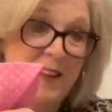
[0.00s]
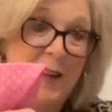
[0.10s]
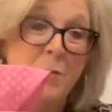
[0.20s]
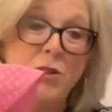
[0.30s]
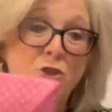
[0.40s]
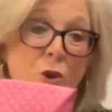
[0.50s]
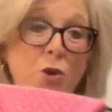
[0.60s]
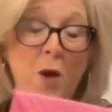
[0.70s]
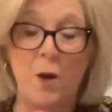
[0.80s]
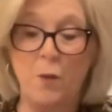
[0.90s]
And I'm going to show
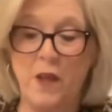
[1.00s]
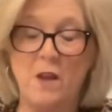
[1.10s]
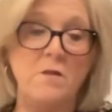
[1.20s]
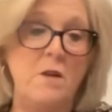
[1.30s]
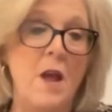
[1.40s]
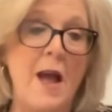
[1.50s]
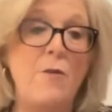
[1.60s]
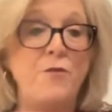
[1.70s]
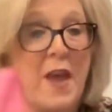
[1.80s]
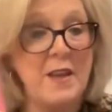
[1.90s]
you how
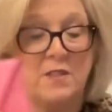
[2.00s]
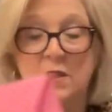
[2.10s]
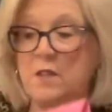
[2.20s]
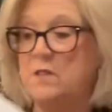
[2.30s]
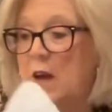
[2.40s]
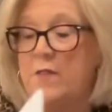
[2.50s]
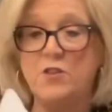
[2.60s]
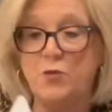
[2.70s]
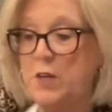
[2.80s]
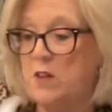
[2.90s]
fast it is on the
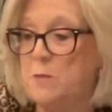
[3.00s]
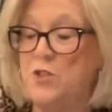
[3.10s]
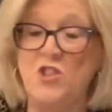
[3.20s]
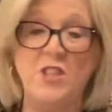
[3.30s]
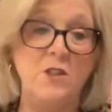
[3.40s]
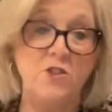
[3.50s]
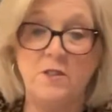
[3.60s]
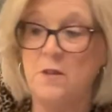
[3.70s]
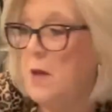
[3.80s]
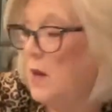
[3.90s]
screen of the machine in
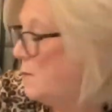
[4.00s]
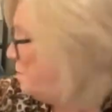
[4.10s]
just a minute.